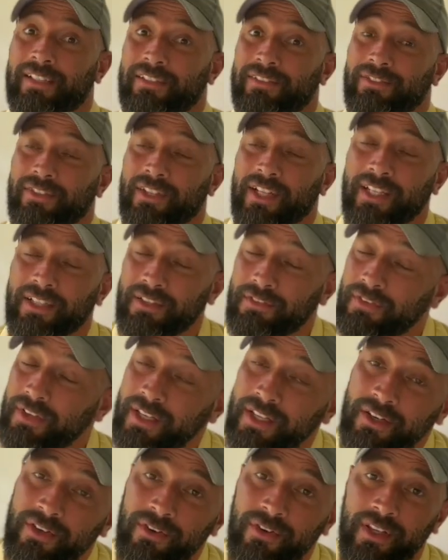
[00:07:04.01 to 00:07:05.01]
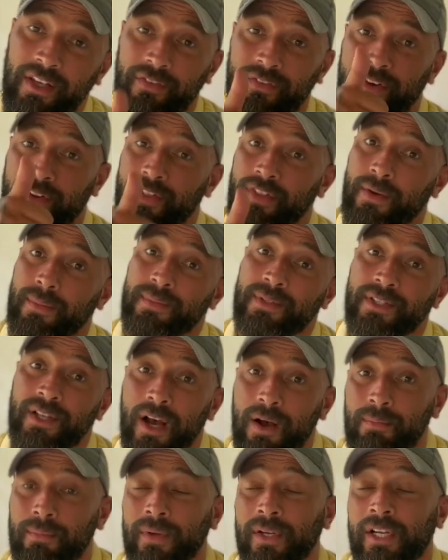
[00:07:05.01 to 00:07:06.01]
If you liked the video, give it a thumbs
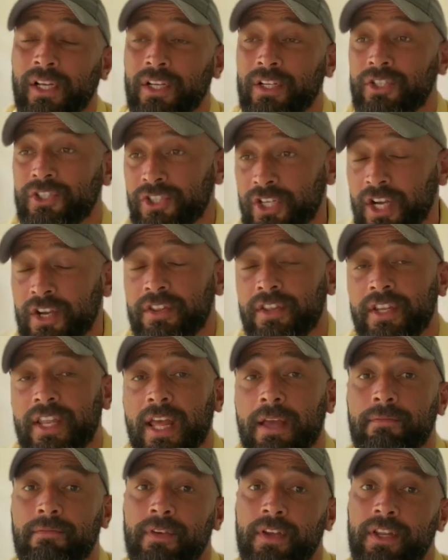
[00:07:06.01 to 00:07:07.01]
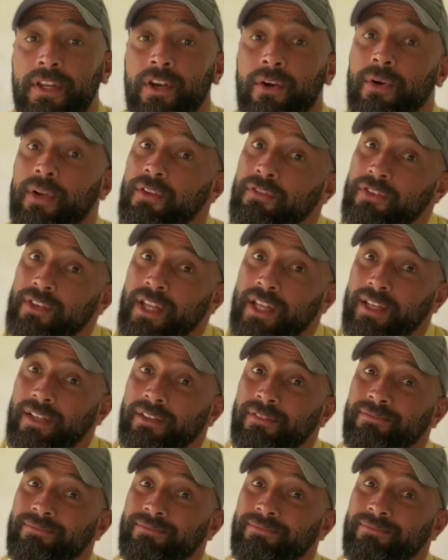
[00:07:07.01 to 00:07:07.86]
up, share the damn video, and if you didn't,